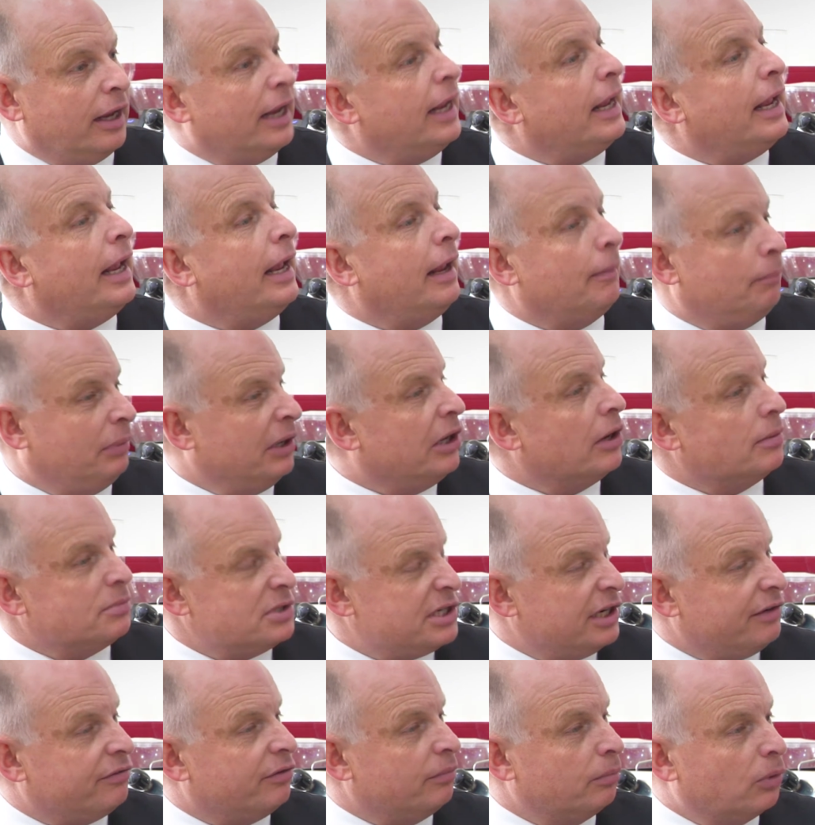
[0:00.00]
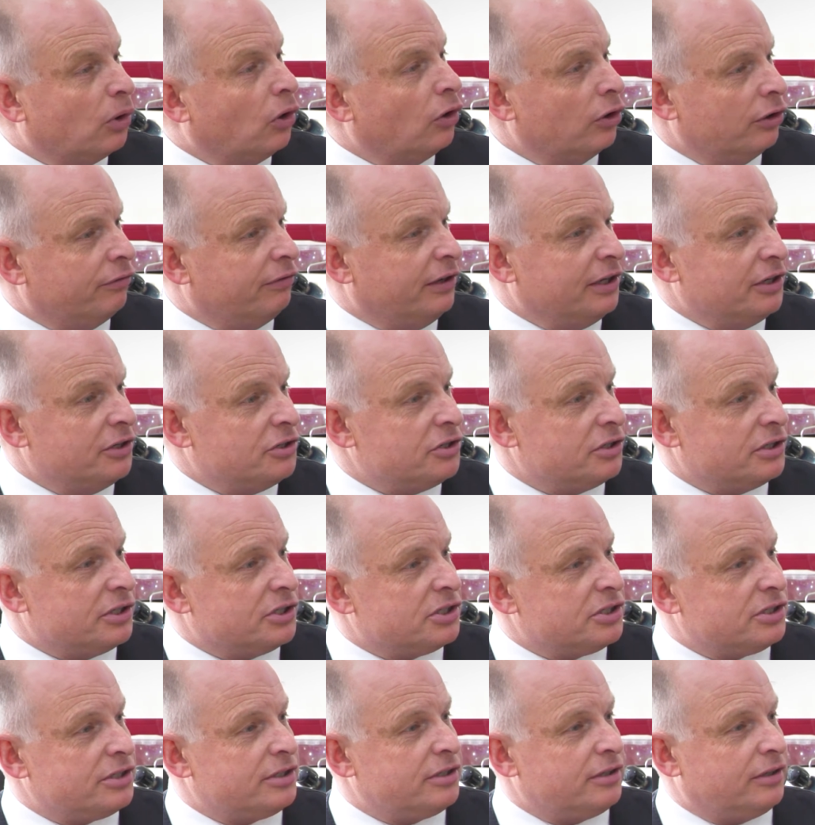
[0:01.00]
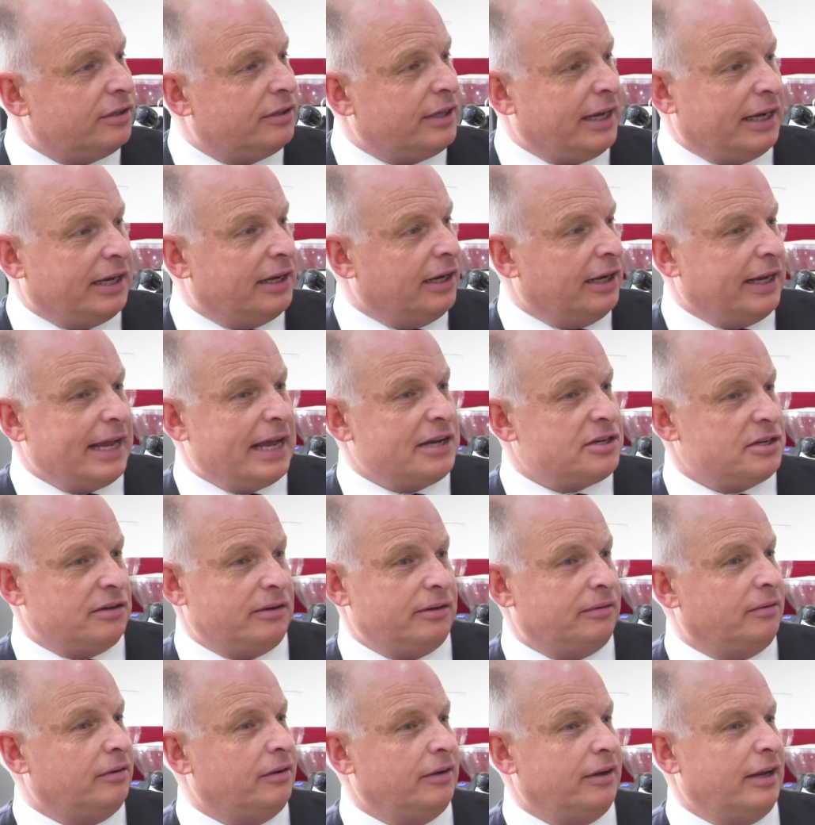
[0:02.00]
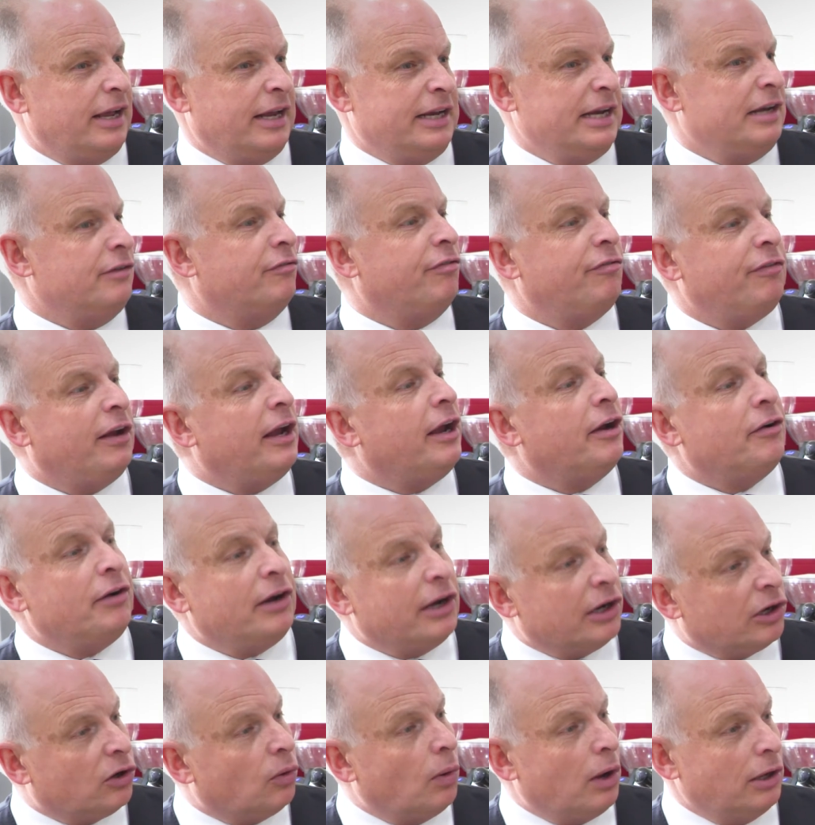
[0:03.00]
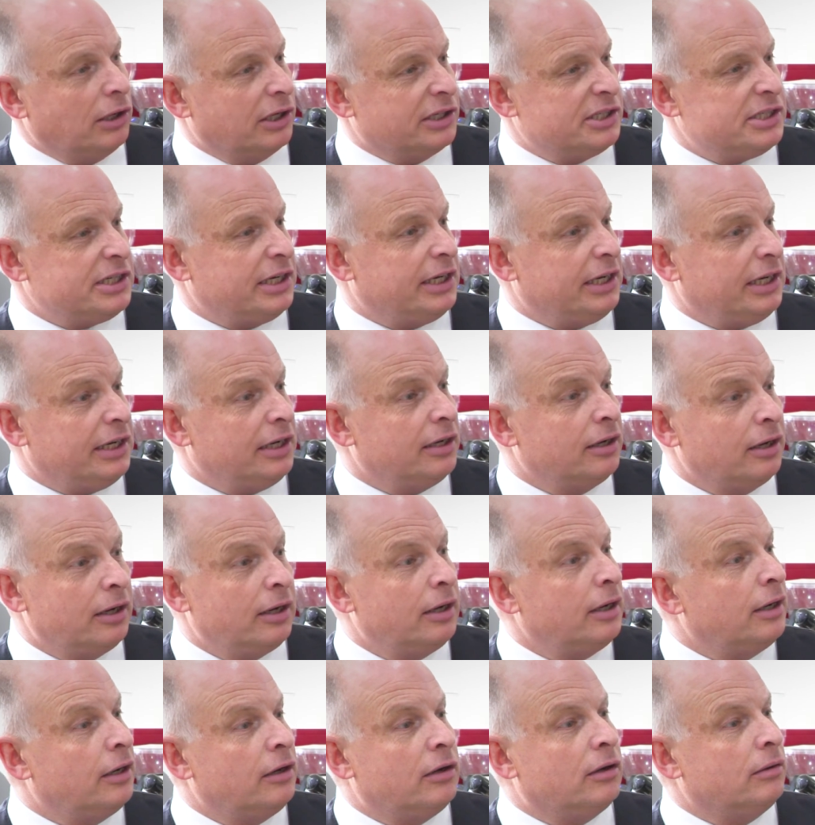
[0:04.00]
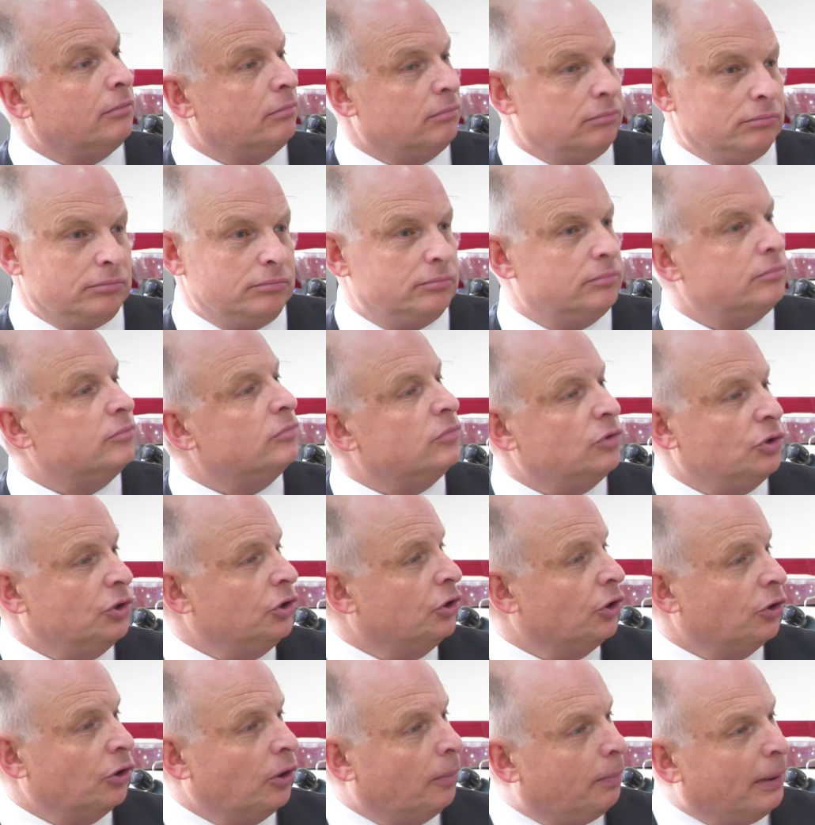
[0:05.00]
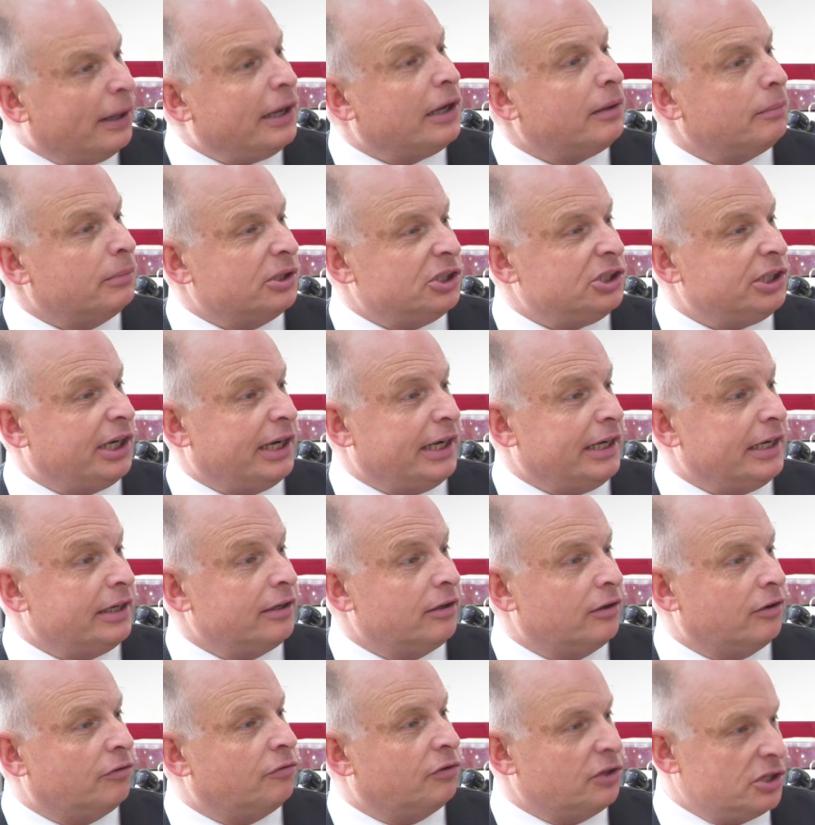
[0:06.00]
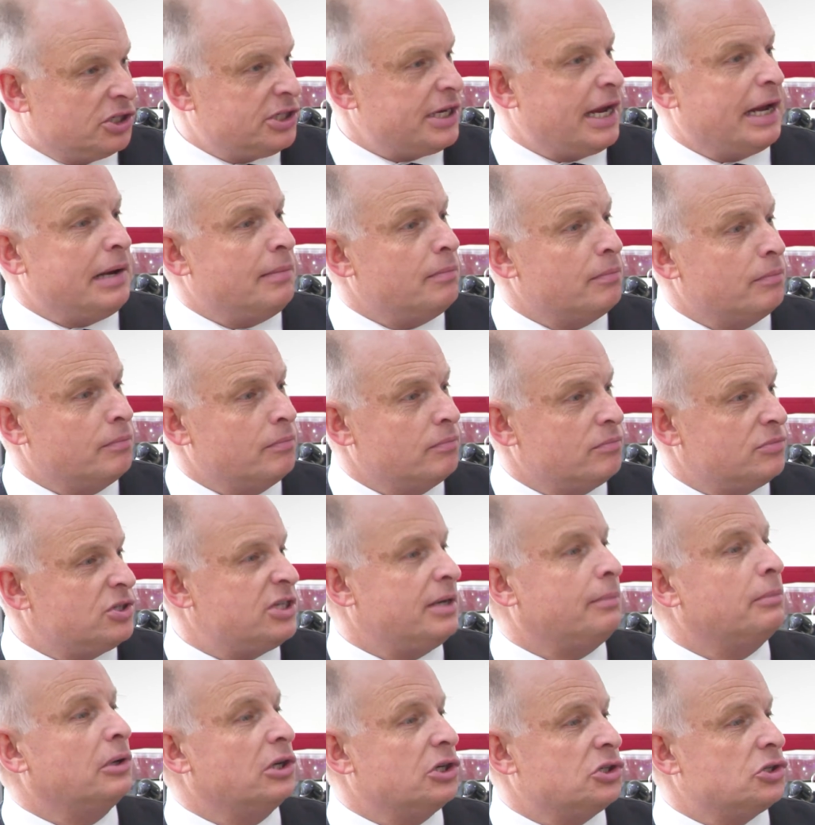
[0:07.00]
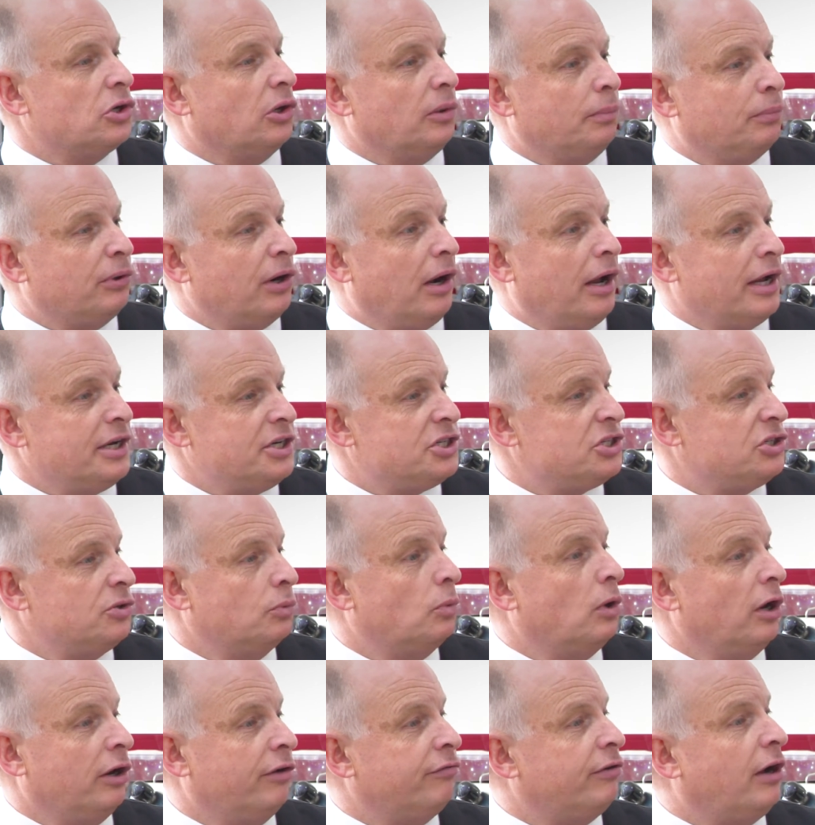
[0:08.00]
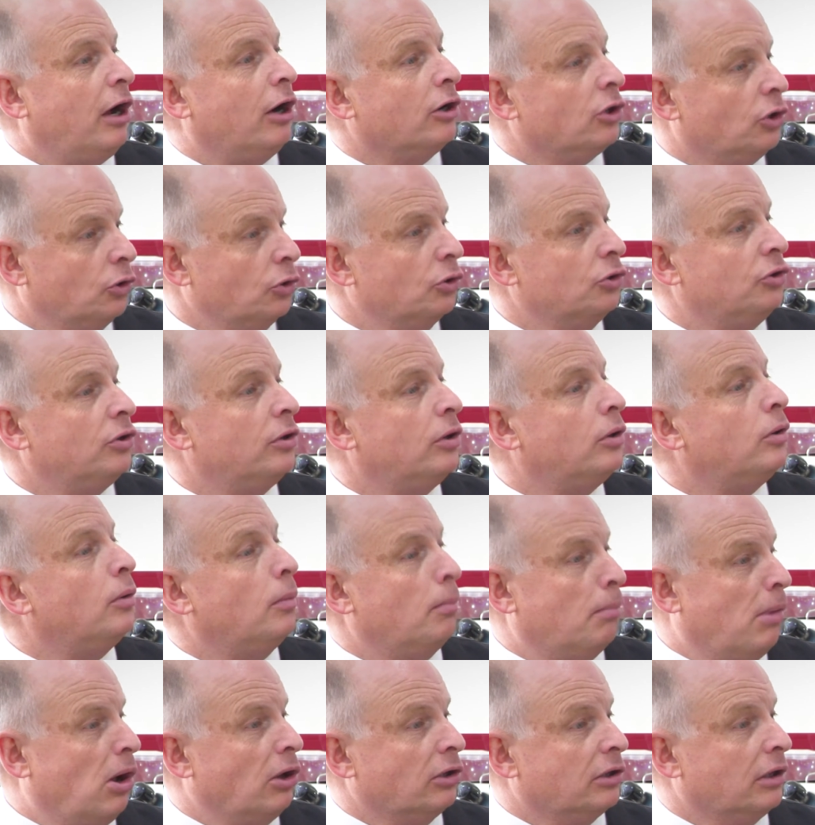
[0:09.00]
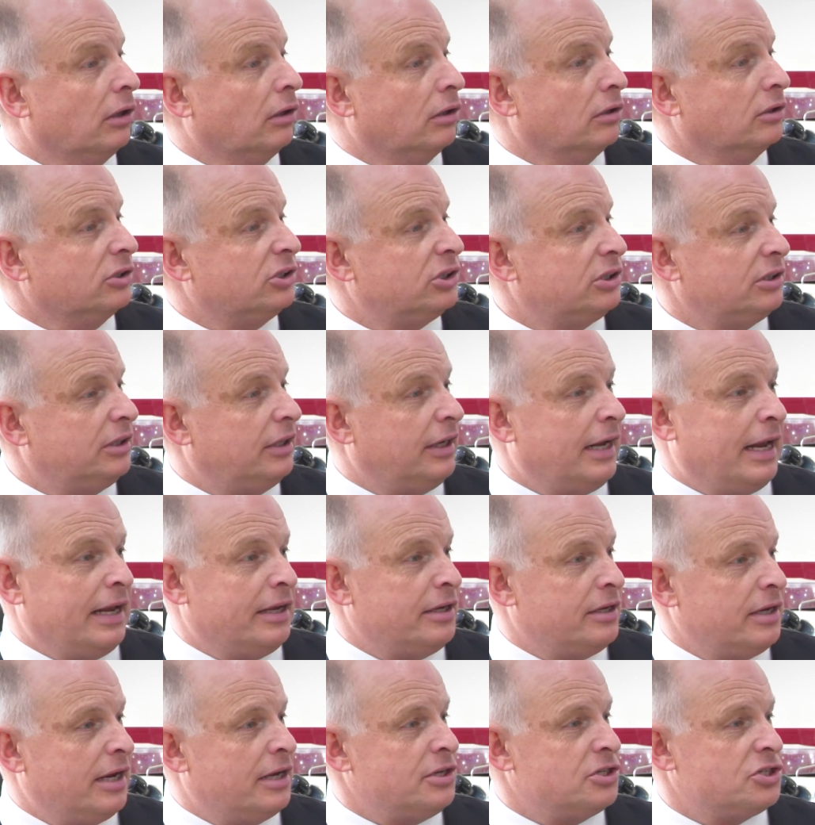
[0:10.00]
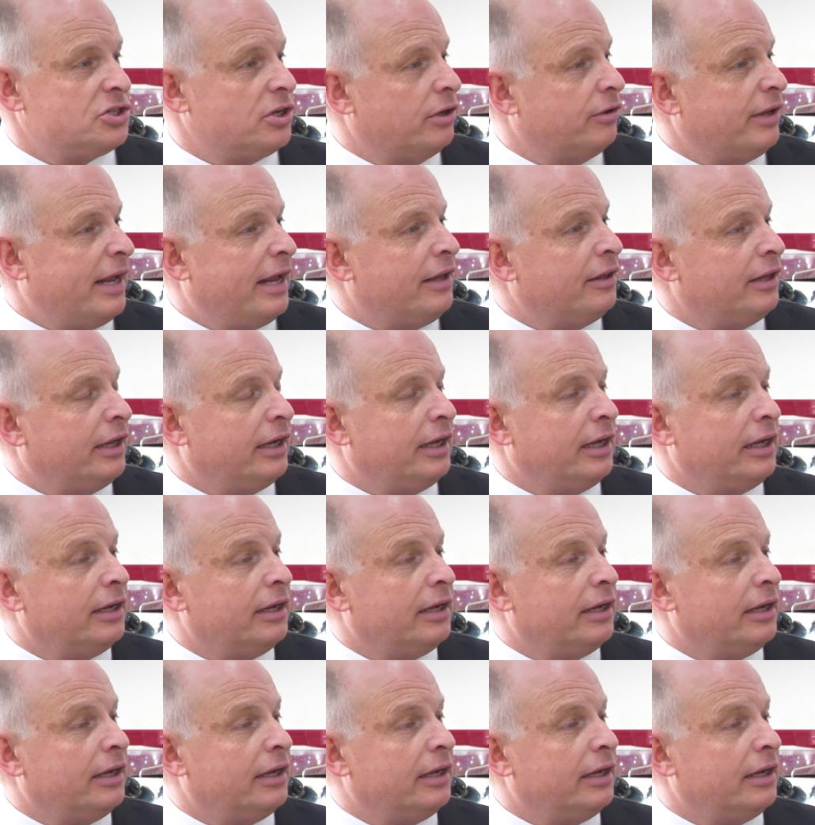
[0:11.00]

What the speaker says: it becomes even more of interest. They can get an inferior quality European machine for the similar sort of price to one of our good models, and so then the